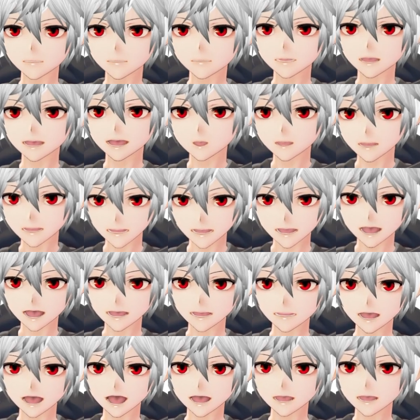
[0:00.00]
good.
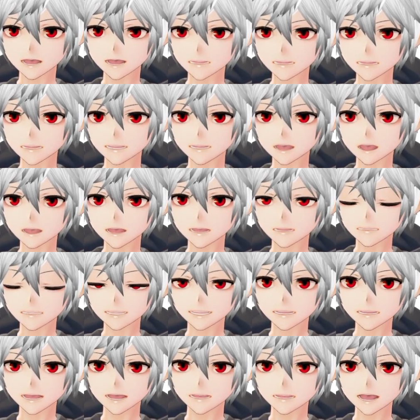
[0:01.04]
So NPC memory
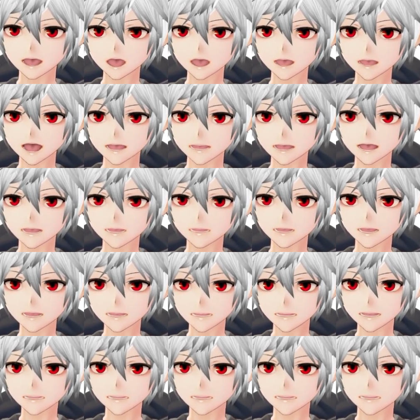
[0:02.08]
stand will appear on the field.